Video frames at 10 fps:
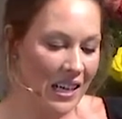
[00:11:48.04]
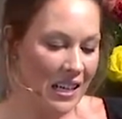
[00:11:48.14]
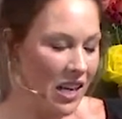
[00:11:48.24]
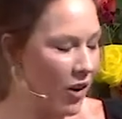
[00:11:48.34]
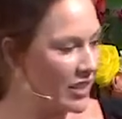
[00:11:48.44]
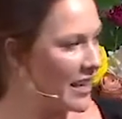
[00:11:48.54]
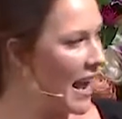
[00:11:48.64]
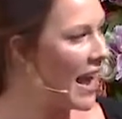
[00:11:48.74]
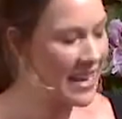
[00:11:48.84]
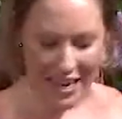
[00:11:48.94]
You know,
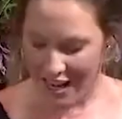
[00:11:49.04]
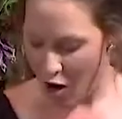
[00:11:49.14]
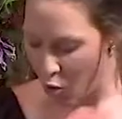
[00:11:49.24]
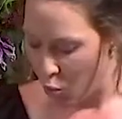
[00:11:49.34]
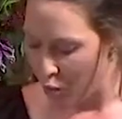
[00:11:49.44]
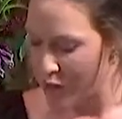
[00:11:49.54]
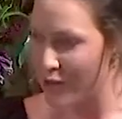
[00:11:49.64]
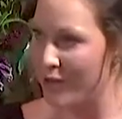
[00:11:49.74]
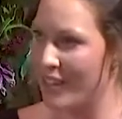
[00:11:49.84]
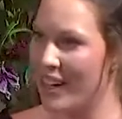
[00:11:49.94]
today in our
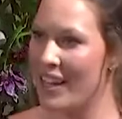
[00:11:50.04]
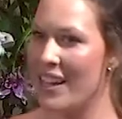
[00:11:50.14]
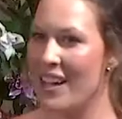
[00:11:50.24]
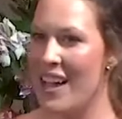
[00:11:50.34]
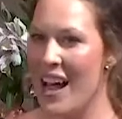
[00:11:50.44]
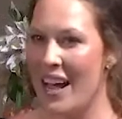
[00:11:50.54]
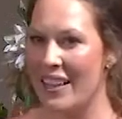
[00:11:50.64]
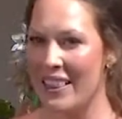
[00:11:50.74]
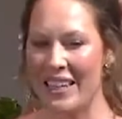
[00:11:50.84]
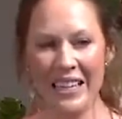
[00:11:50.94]
world, I
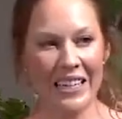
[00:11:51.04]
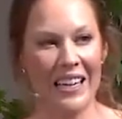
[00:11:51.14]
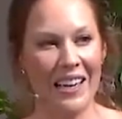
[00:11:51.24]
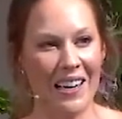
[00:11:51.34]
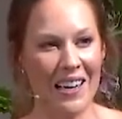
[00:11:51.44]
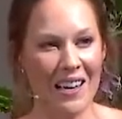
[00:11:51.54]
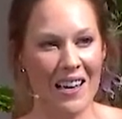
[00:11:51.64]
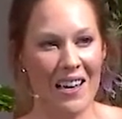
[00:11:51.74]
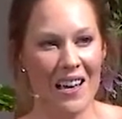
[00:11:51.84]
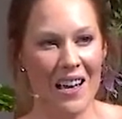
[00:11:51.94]
think
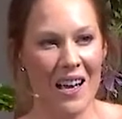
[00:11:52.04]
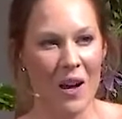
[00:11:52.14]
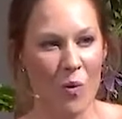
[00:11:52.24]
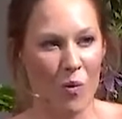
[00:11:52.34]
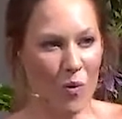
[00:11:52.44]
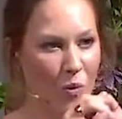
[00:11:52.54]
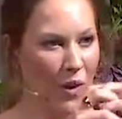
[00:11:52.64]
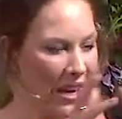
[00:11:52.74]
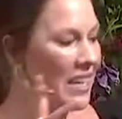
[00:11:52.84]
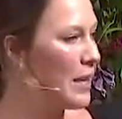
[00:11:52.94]
we're
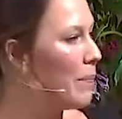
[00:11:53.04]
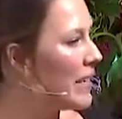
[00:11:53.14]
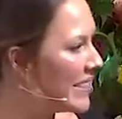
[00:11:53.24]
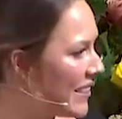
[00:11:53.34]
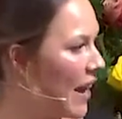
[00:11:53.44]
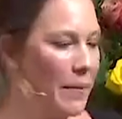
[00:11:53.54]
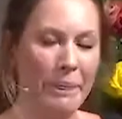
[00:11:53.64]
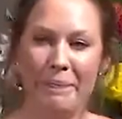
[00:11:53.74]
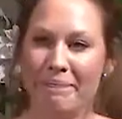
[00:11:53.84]
getting it mixed up.